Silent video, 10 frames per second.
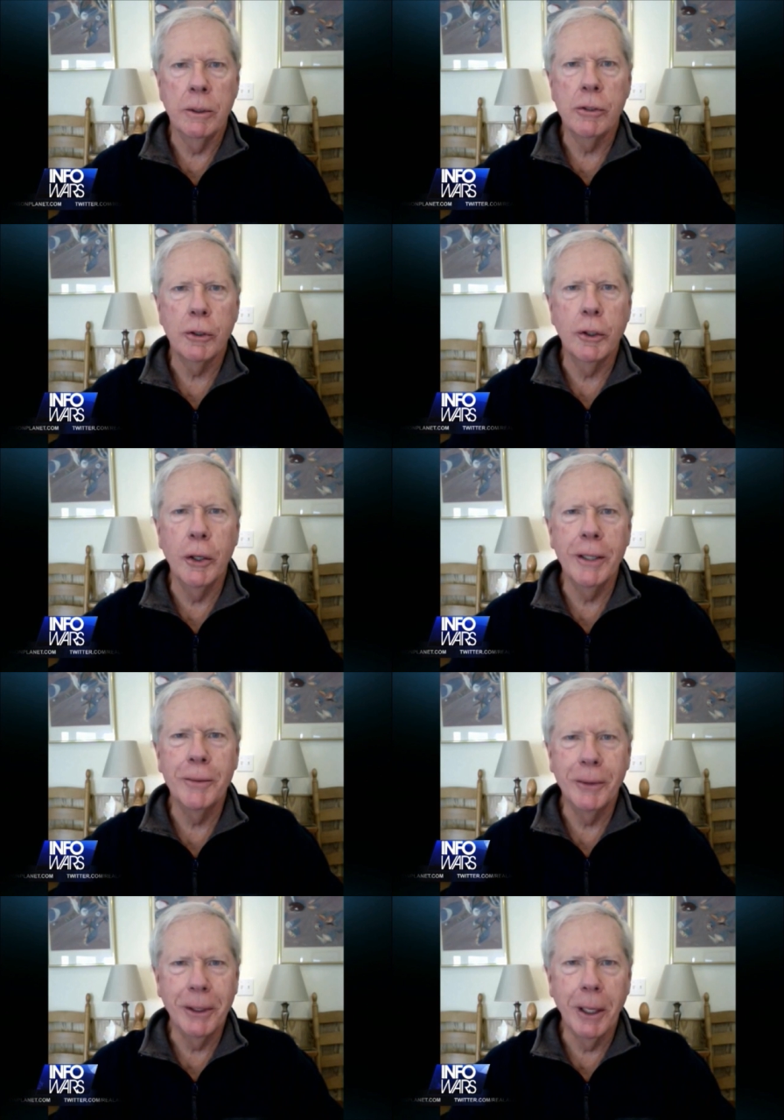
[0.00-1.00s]
disagree
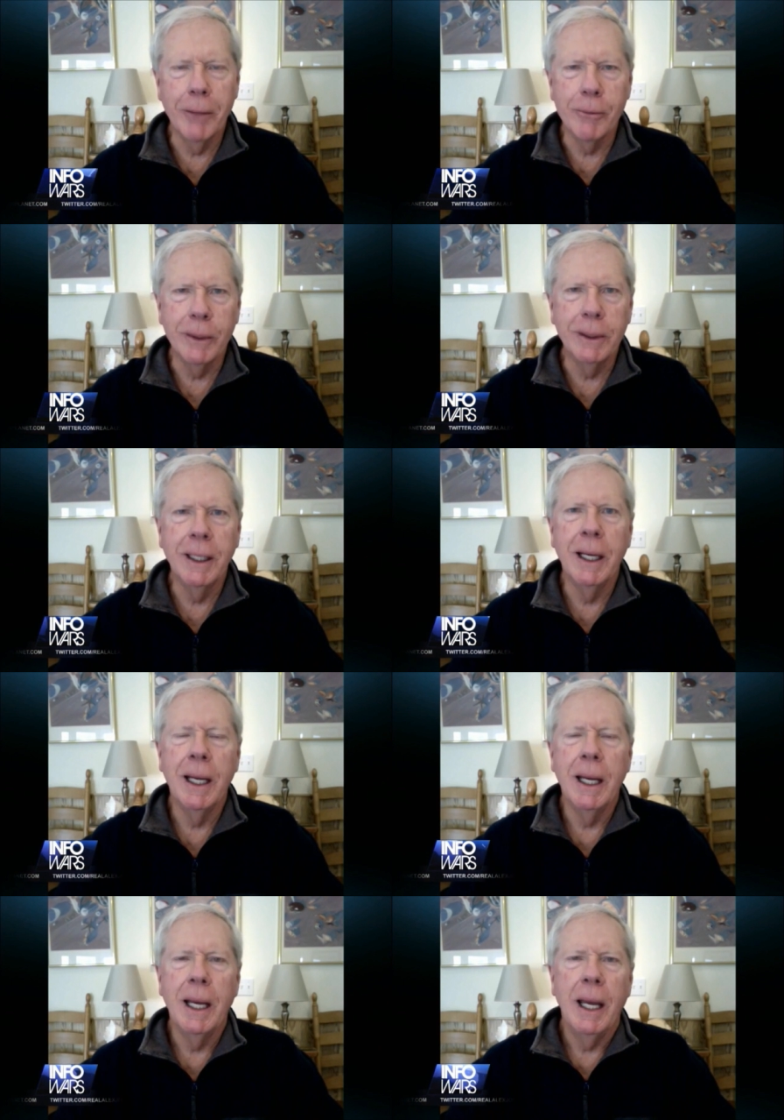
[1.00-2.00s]
with the government.
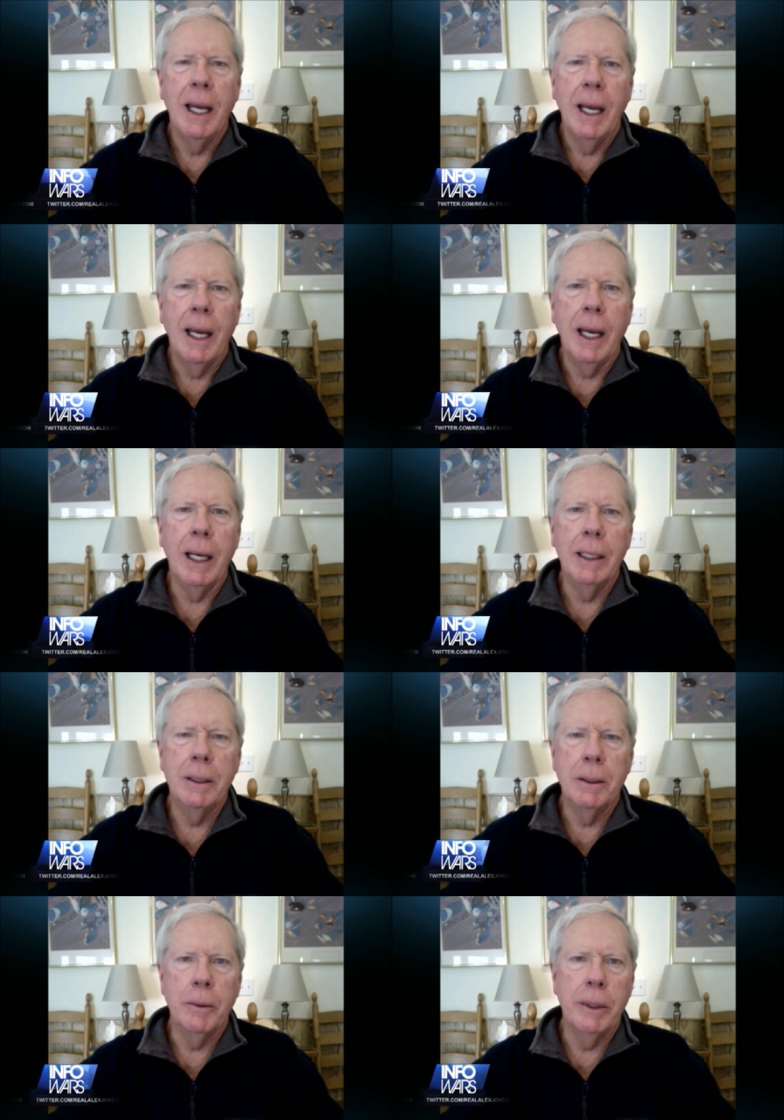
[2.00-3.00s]

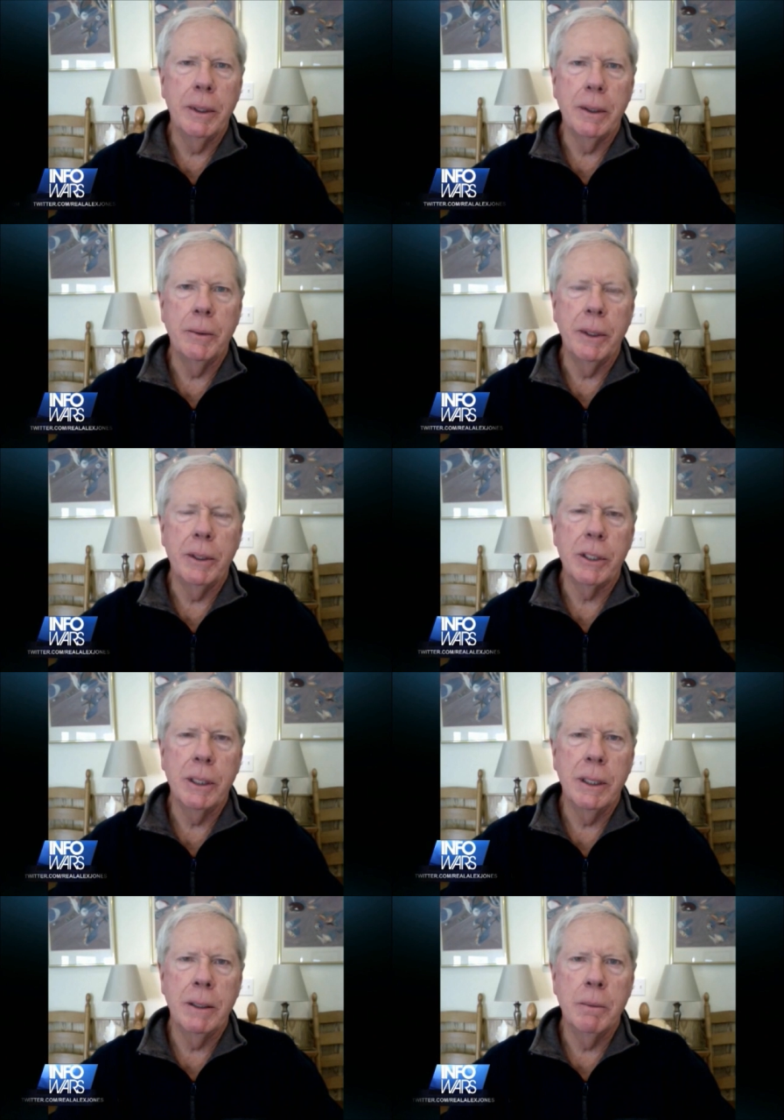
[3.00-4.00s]
And we, we
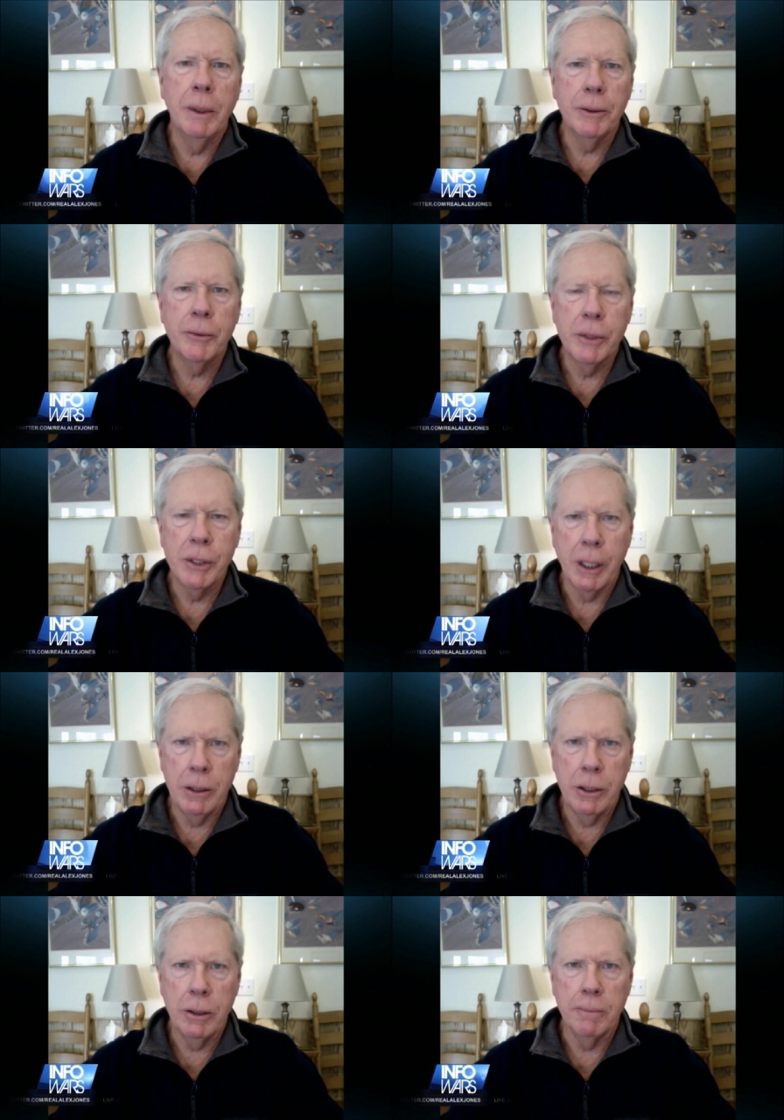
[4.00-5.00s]
see the
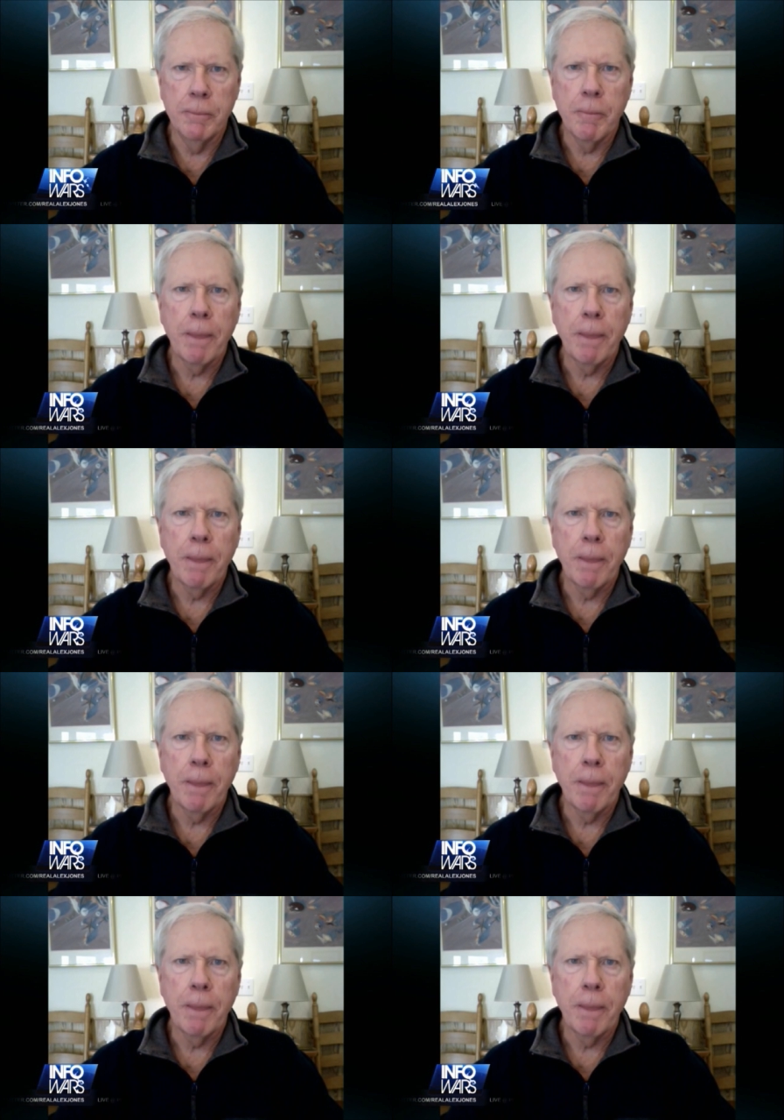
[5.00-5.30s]
militarization